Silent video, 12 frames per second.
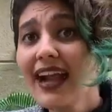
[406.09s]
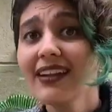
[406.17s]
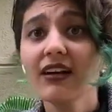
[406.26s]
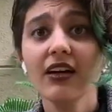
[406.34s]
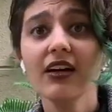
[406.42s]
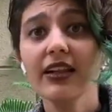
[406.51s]

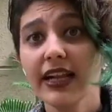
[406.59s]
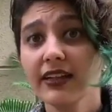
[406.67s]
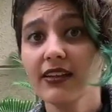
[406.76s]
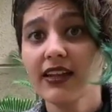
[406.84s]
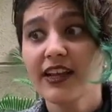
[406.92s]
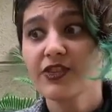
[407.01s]
and a
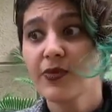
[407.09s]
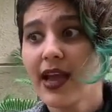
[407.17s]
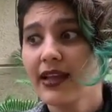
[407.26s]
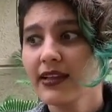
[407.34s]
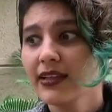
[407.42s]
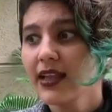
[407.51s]
greater
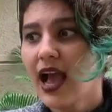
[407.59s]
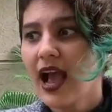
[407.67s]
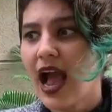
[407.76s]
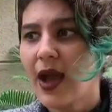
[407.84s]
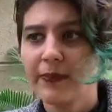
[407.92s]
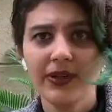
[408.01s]
lifespan
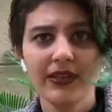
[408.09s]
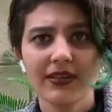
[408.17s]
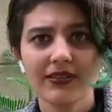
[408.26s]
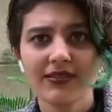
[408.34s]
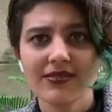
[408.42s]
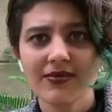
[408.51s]
and
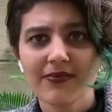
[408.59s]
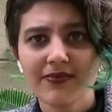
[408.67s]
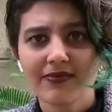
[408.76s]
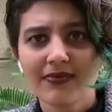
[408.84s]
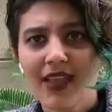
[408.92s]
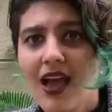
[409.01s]

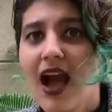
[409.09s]
happiness.